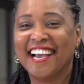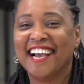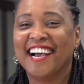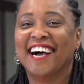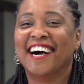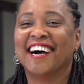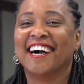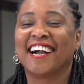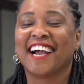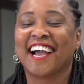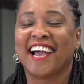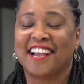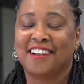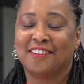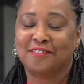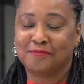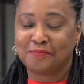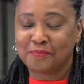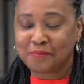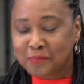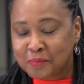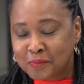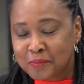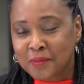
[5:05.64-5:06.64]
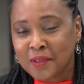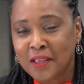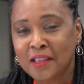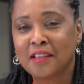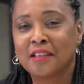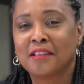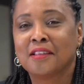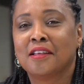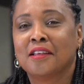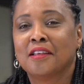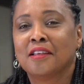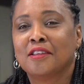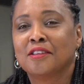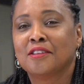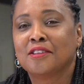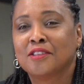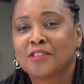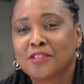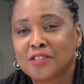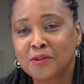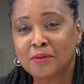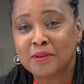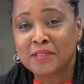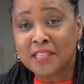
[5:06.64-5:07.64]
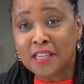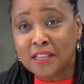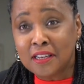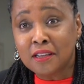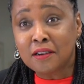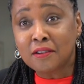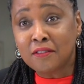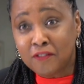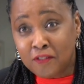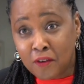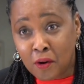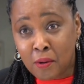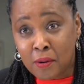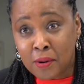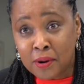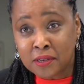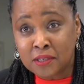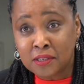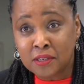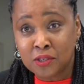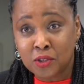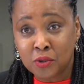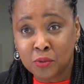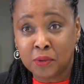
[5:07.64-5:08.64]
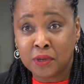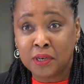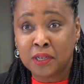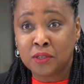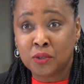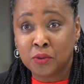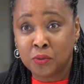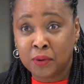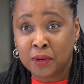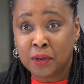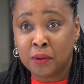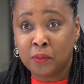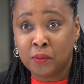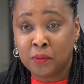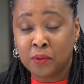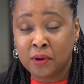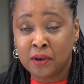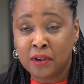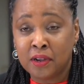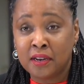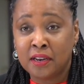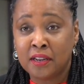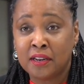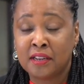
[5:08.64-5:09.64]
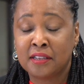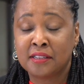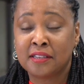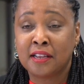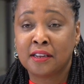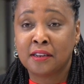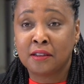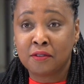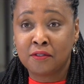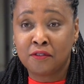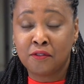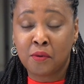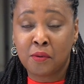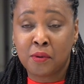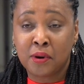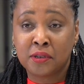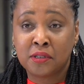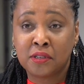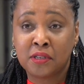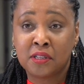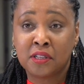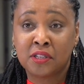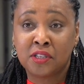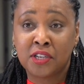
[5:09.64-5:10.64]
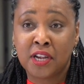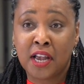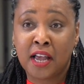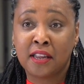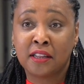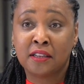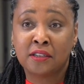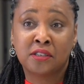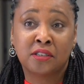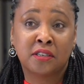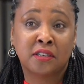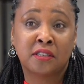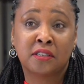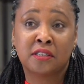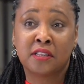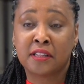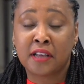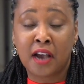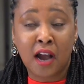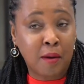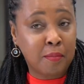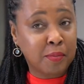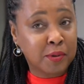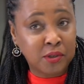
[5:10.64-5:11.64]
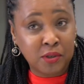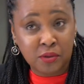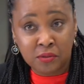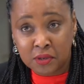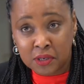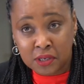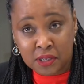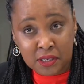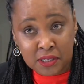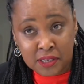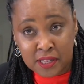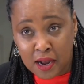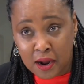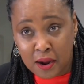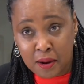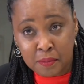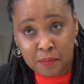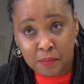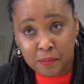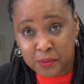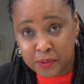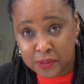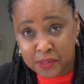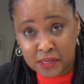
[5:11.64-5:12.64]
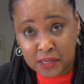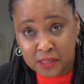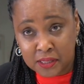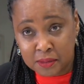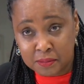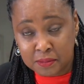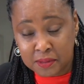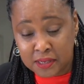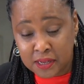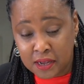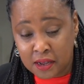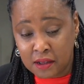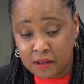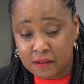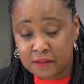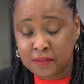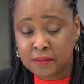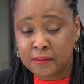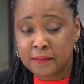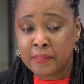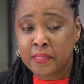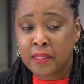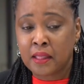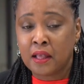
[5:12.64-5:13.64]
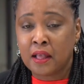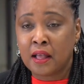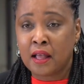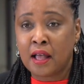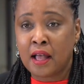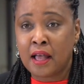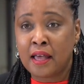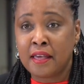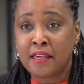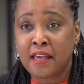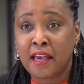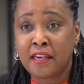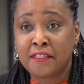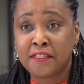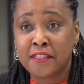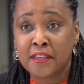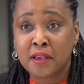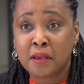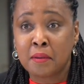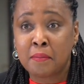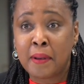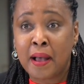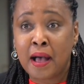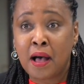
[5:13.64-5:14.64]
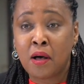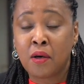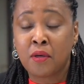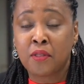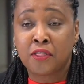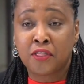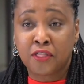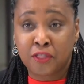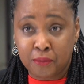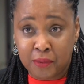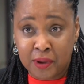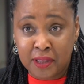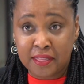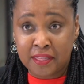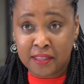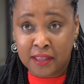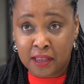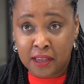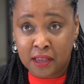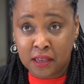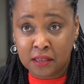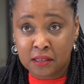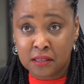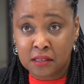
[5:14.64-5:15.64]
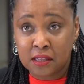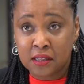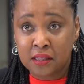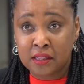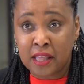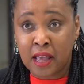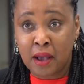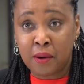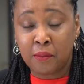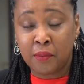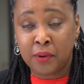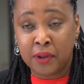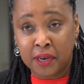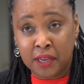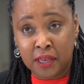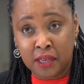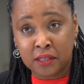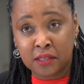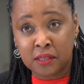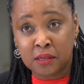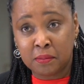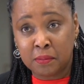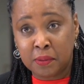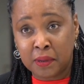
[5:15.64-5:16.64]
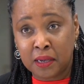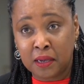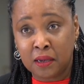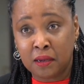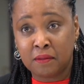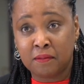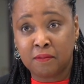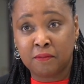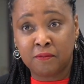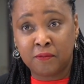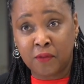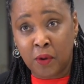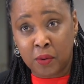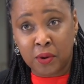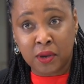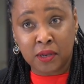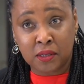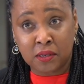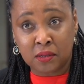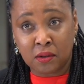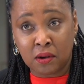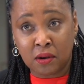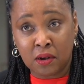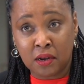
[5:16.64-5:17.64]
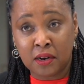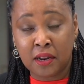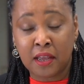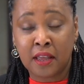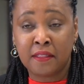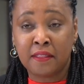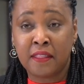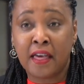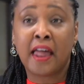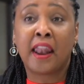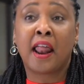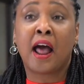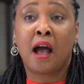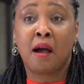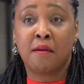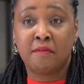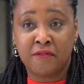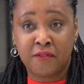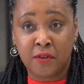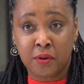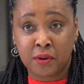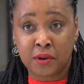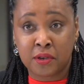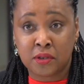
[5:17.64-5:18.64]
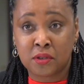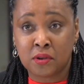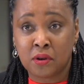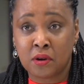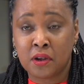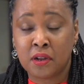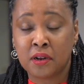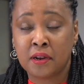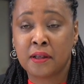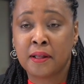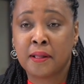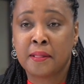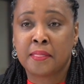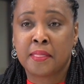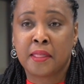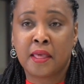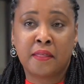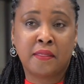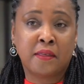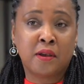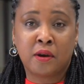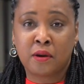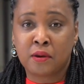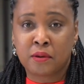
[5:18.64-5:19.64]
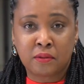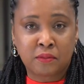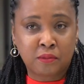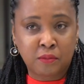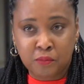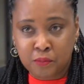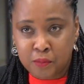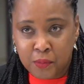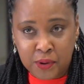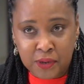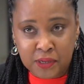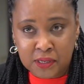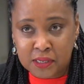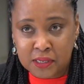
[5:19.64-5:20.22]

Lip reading: Okay. So as I look forward to 2021 and as I look forward to the challenges and the opportunities that present themselves, I think about three things that we need to be focused on and that I'm focused on. And they're pretty